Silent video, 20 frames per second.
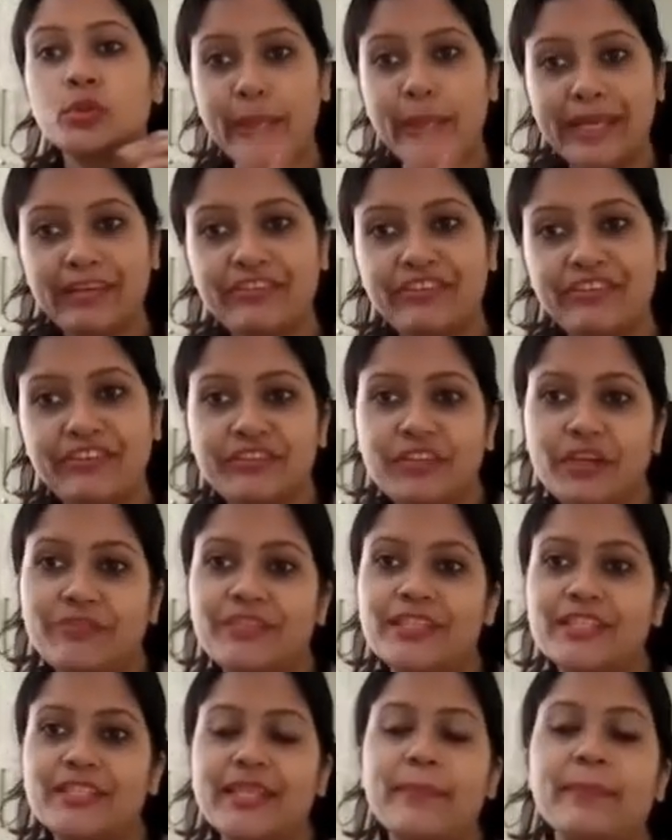So 25th
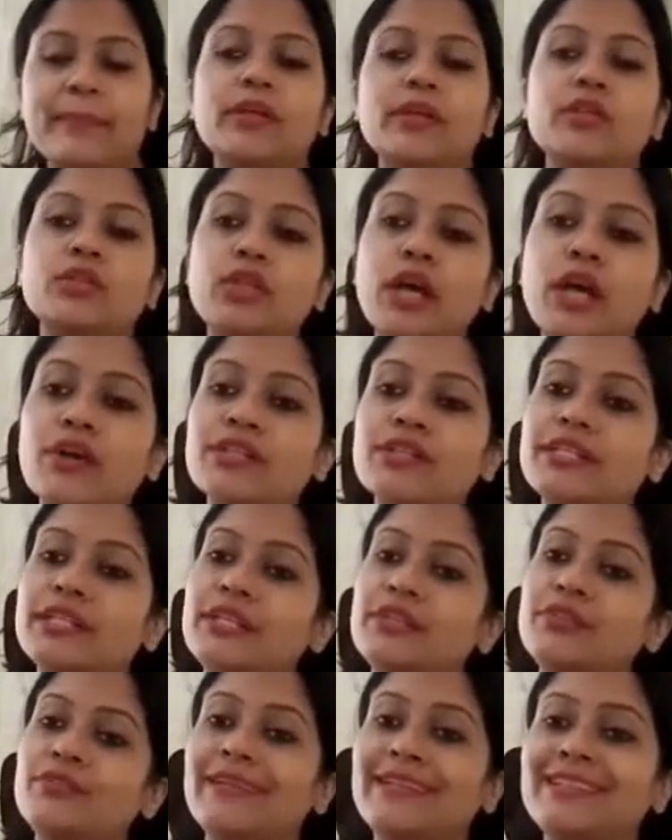of December
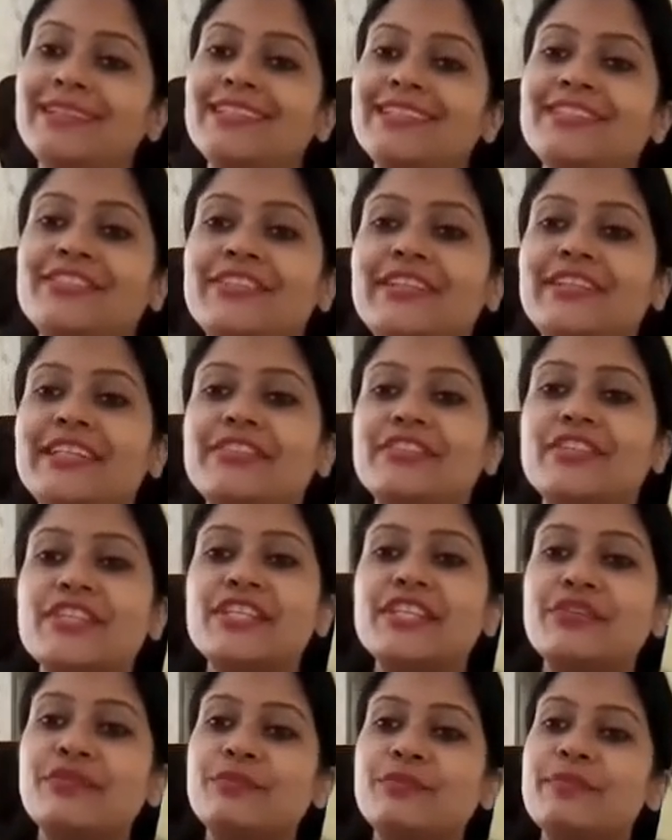2023, it
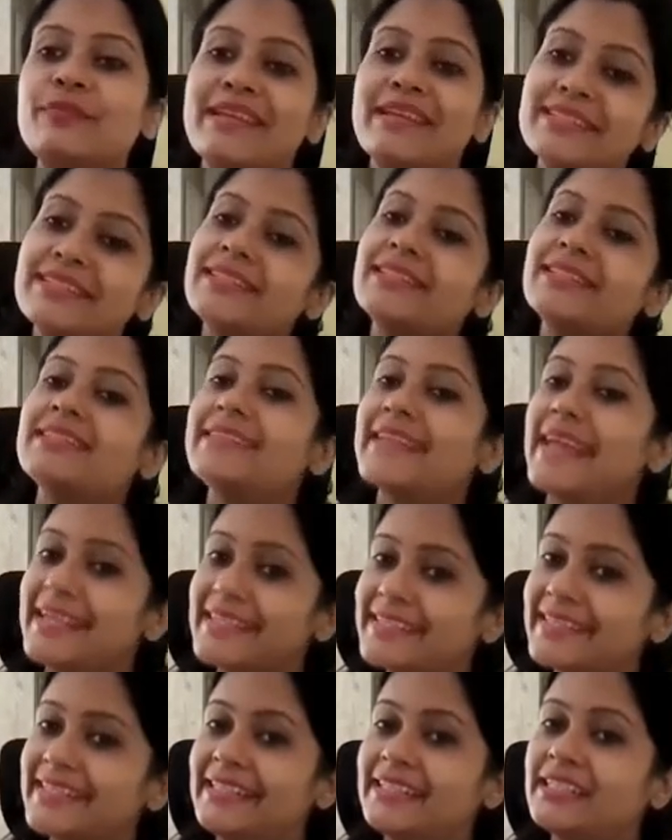received President's
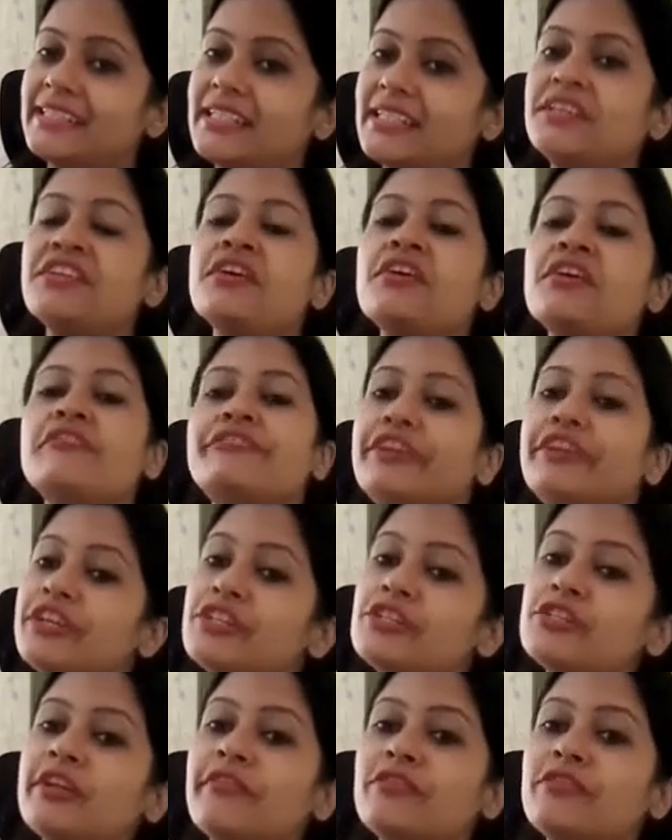assent.
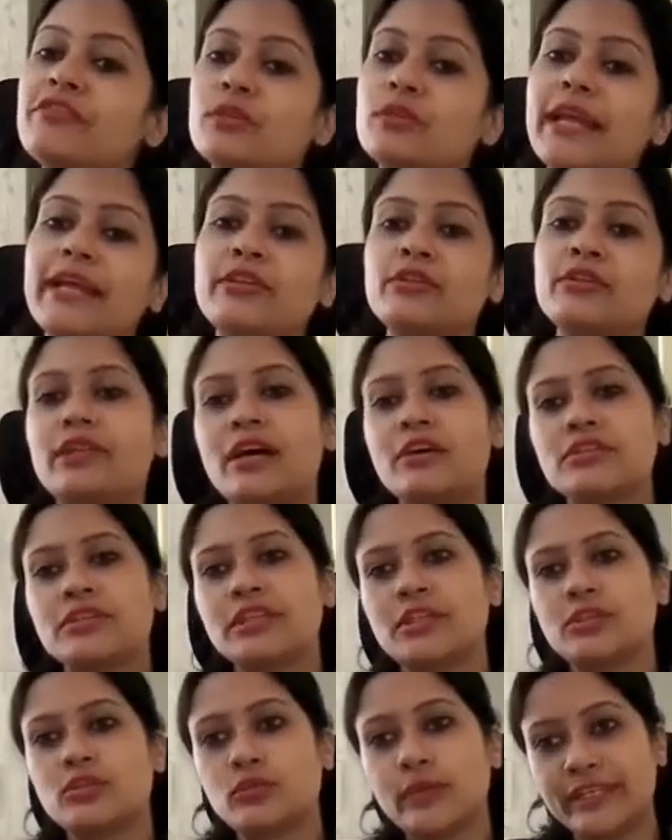1st of July
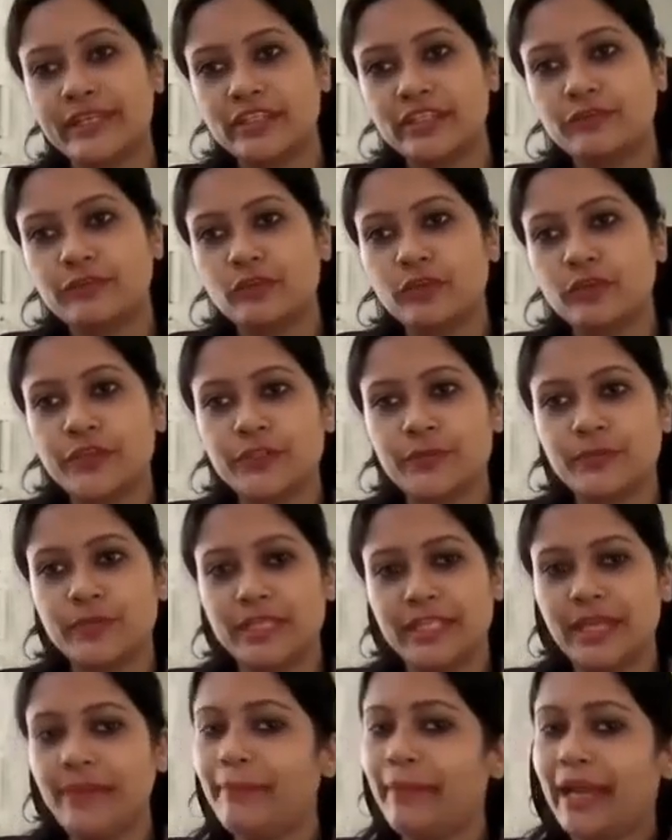2024, it
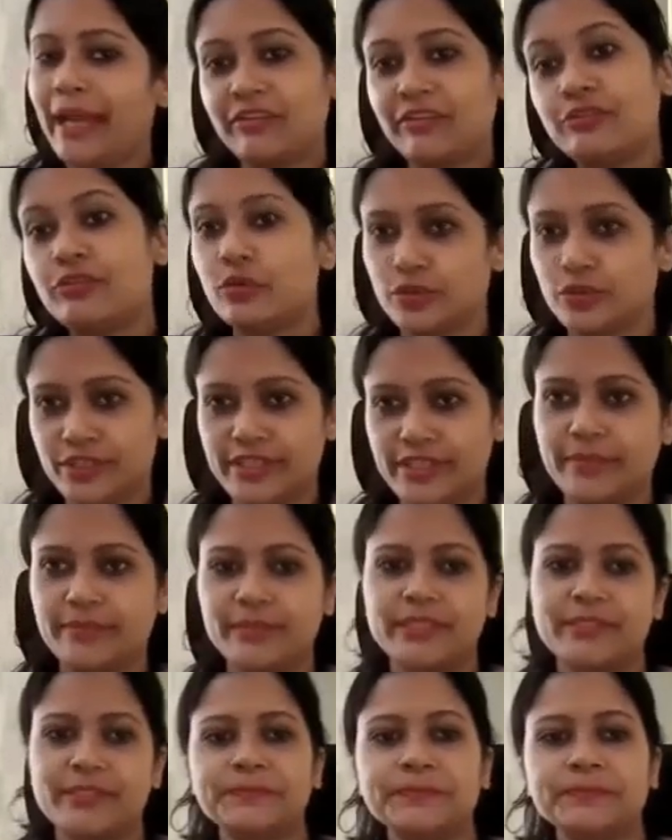became
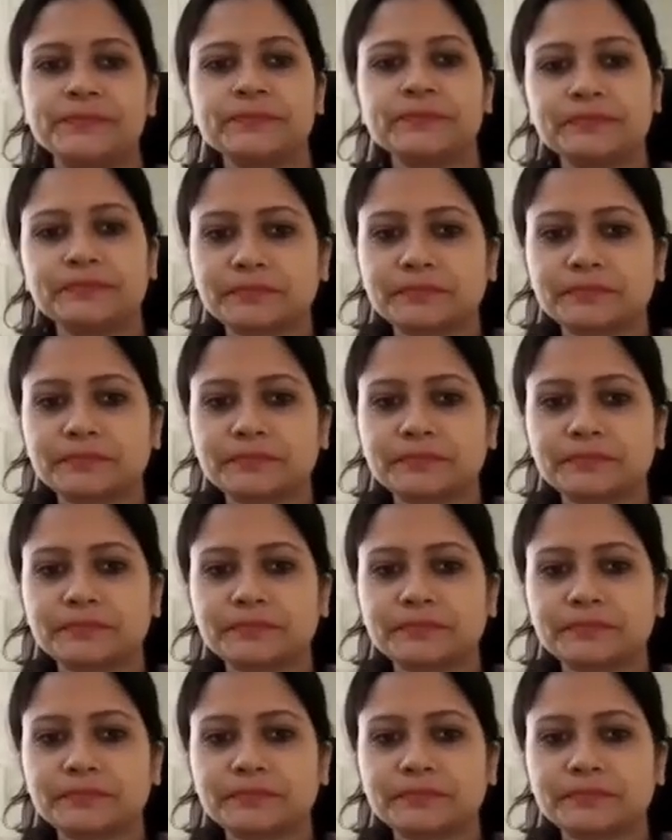enforceable.